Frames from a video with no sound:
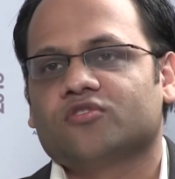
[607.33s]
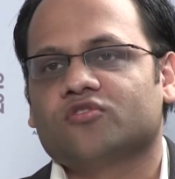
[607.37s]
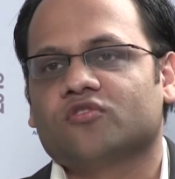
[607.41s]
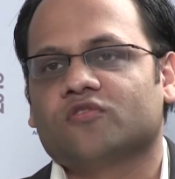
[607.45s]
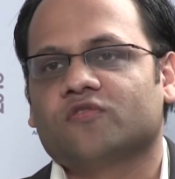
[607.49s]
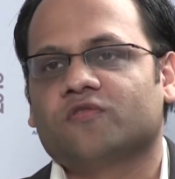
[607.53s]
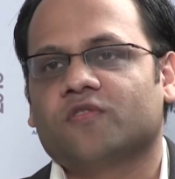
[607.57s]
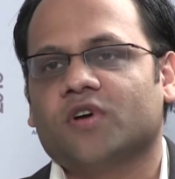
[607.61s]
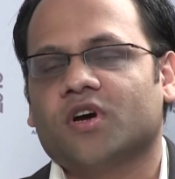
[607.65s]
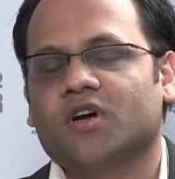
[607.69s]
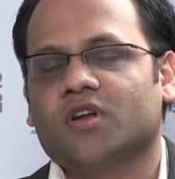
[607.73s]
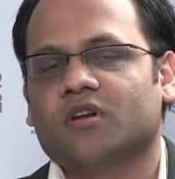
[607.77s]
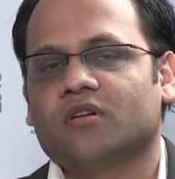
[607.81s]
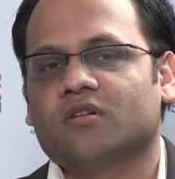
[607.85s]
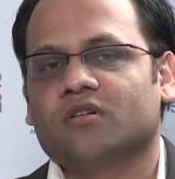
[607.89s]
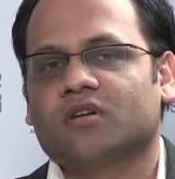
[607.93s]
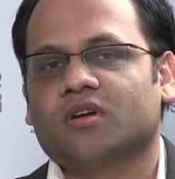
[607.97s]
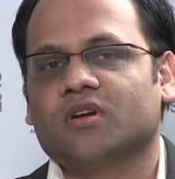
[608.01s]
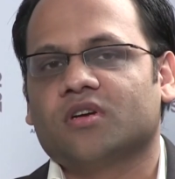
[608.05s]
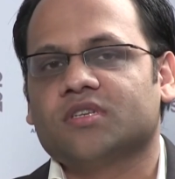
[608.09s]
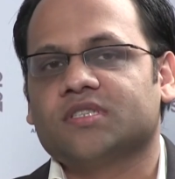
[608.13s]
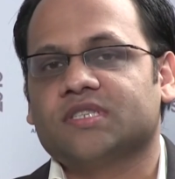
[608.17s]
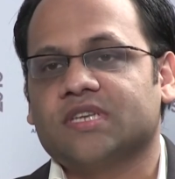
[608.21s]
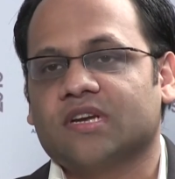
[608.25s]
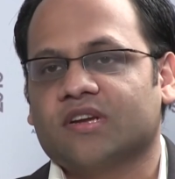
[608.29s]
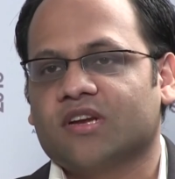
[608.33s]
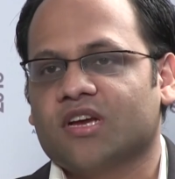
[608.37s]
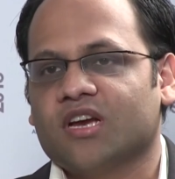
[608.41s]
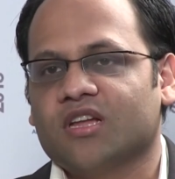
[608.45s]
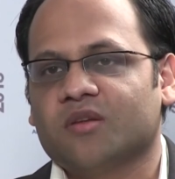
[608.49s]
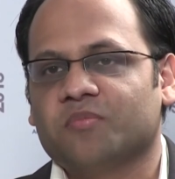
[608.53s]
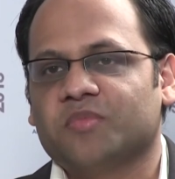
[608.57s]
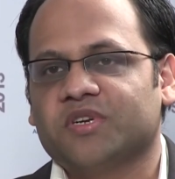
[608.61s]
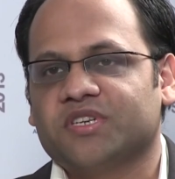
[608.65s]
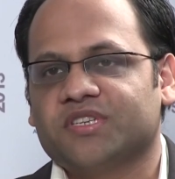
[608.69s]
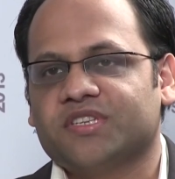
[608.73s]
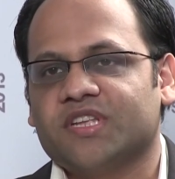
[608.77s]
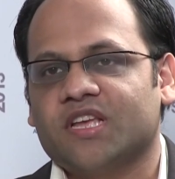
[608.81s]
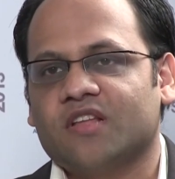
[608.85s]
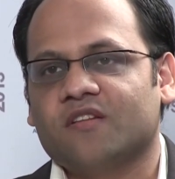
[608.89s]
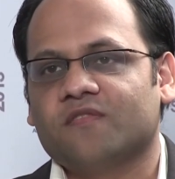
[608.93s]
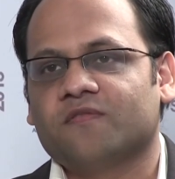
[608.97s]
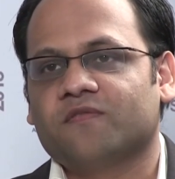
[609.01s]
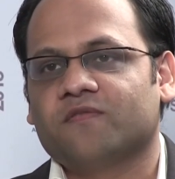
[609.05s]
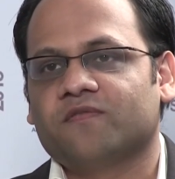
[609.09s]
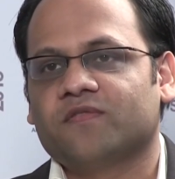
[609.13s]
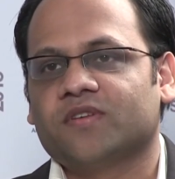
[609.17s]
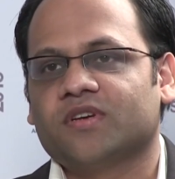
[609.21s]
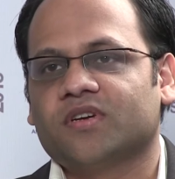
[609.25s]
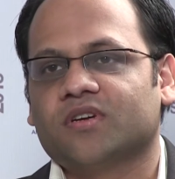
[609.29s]
So far, uh, Sankalp
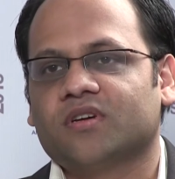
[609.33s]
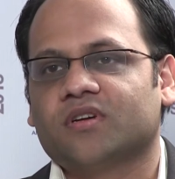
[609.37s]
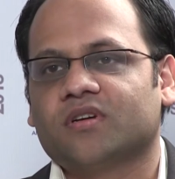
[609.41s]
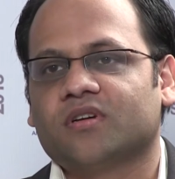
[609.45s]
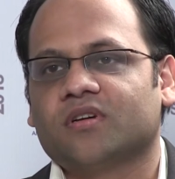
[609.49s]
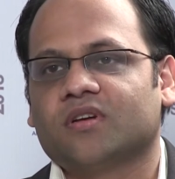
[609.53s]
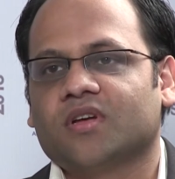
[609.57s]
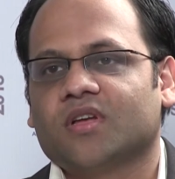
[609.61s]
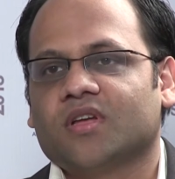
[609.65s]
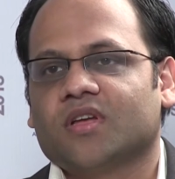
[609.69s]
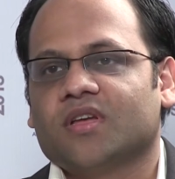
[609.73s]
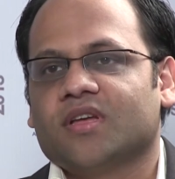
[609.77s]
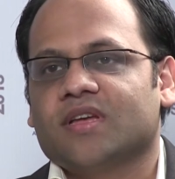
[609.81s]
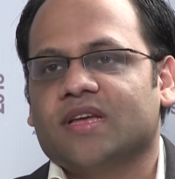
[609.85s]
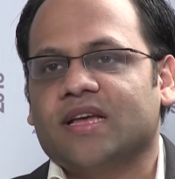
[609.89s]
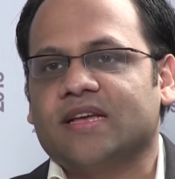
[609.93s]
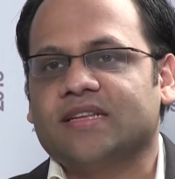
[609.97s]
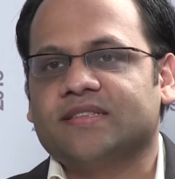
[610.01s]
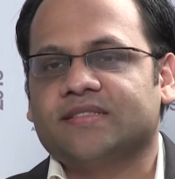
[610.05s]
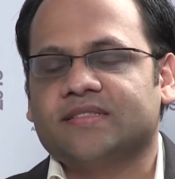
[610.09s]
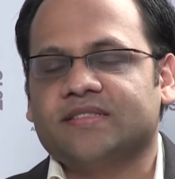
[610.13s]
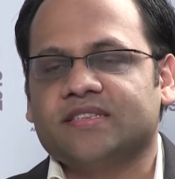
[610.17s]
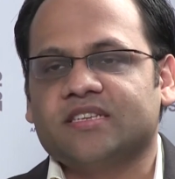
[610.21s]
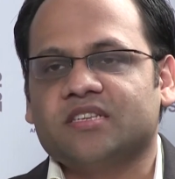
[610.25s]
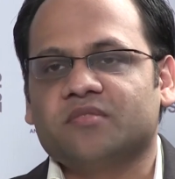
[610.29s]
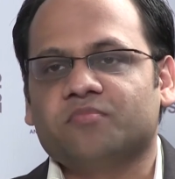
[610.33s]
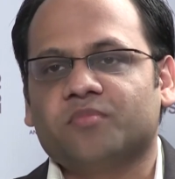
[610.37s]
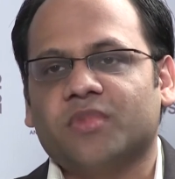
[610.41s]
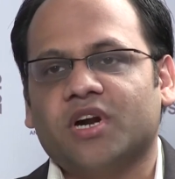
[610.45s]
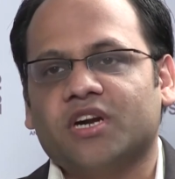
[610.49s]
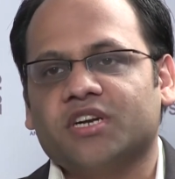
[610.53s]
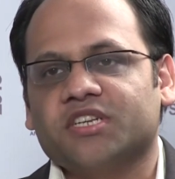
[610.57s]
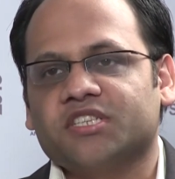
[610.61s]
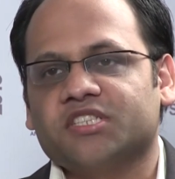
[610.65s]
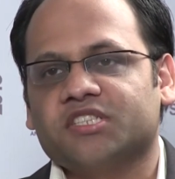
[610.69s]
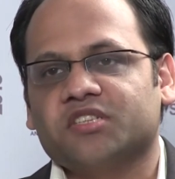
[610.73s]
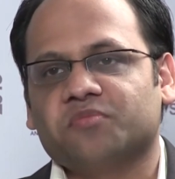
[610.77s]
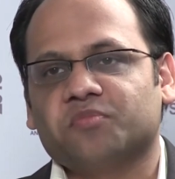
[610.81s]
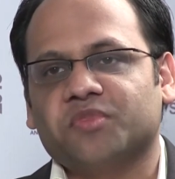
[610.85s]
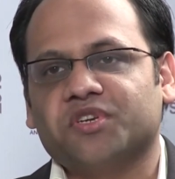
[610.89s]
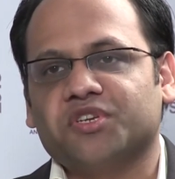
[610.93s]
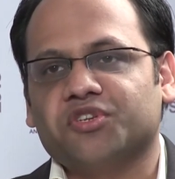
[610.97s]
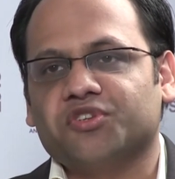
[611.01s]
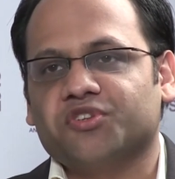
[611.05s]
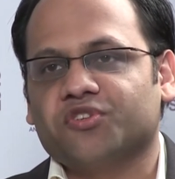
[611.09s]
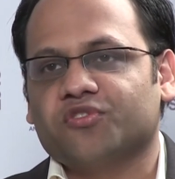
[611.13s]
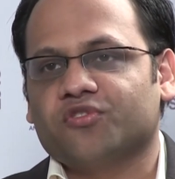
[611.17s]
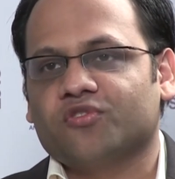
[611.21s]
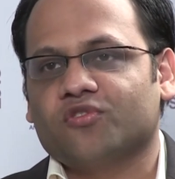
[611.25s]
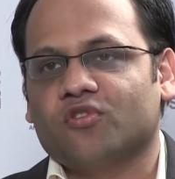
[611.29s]
itself uh, has seen
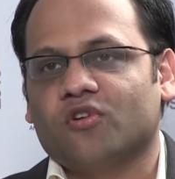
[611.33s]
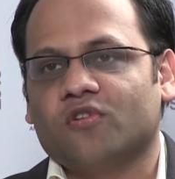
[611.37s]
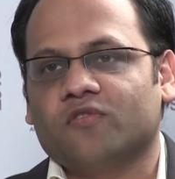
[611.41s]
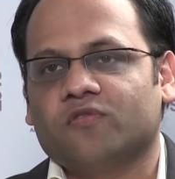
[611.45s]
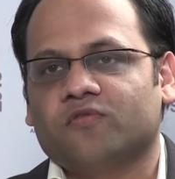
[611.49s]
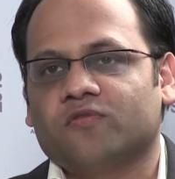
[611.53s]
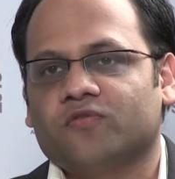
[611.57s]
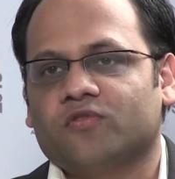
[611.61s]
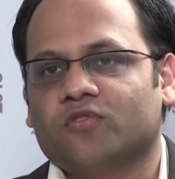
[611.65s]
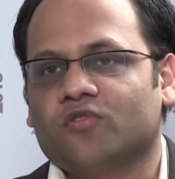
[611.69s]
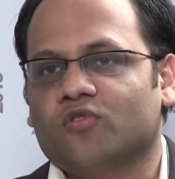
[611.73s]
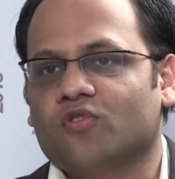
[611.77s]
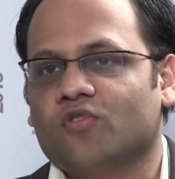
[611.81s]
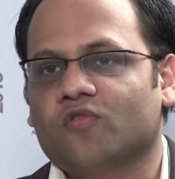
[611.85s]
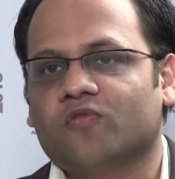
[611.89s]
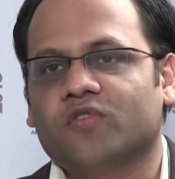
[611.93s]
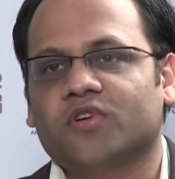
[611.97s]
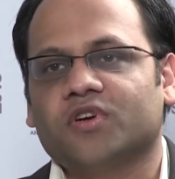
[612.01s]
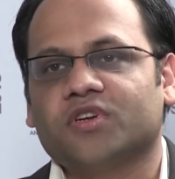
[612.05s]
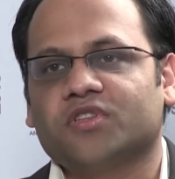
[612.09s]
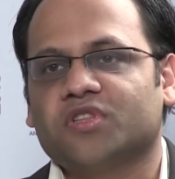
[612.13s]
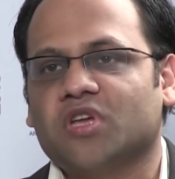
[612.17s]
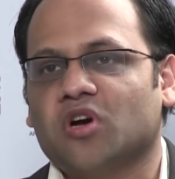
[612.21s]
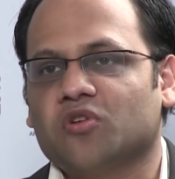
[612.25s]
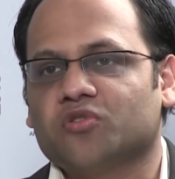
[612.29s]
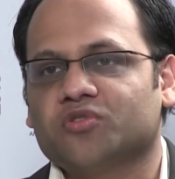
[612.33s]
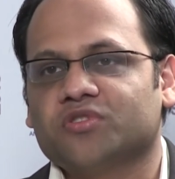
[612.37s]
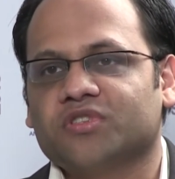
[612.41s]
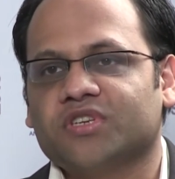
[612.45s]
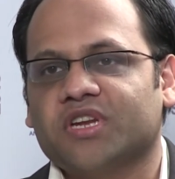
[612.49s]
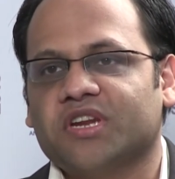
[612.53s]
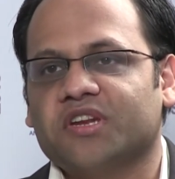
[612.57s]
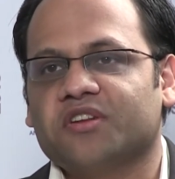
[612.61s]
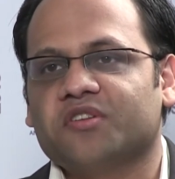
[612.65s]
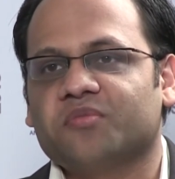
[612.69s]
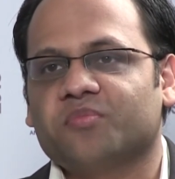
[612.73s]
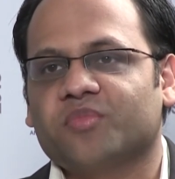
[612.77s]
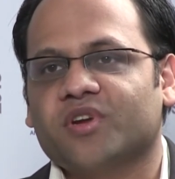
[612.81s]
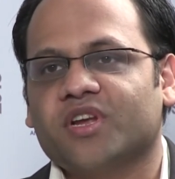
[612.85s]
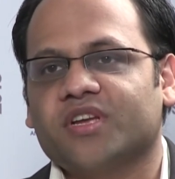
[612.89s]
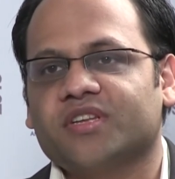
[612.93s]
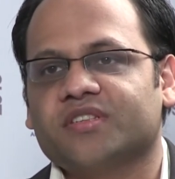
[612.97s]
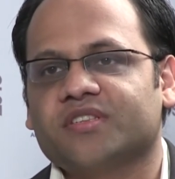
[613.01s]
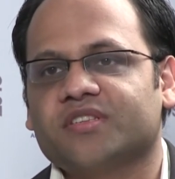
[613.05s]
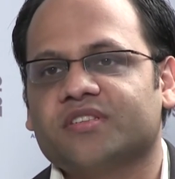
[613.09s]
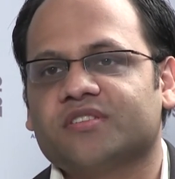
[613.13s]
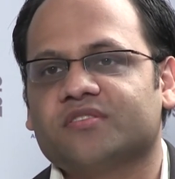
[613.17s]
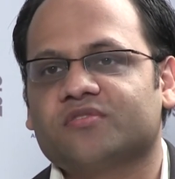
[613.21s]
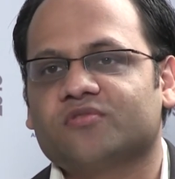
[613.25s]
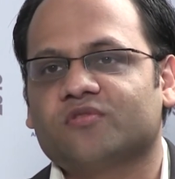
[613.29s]
participation of over 1,000
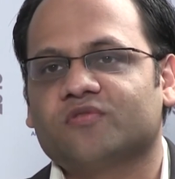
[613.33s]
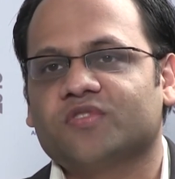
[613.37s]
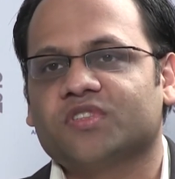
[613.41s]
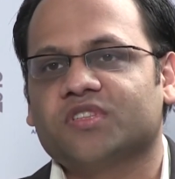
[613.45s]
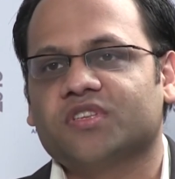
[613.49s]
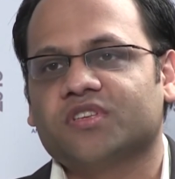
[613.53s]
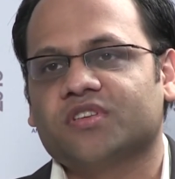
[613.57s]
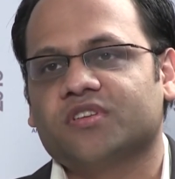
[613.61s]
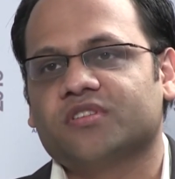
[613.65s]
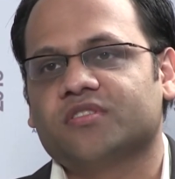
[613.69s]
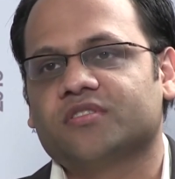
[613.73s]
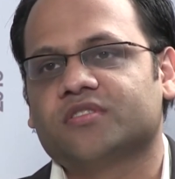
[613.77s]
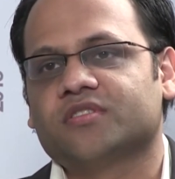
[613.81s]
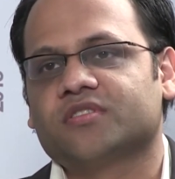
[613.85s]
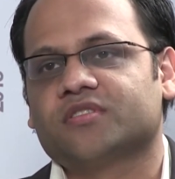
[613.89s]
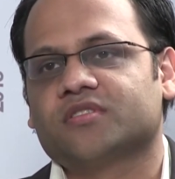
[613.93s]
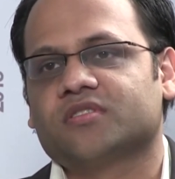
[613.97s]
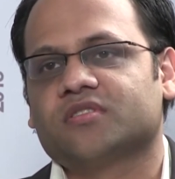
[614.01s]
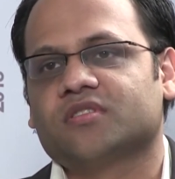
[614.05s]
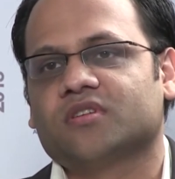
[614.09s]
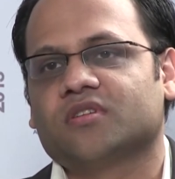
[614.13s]
enterprises over the years.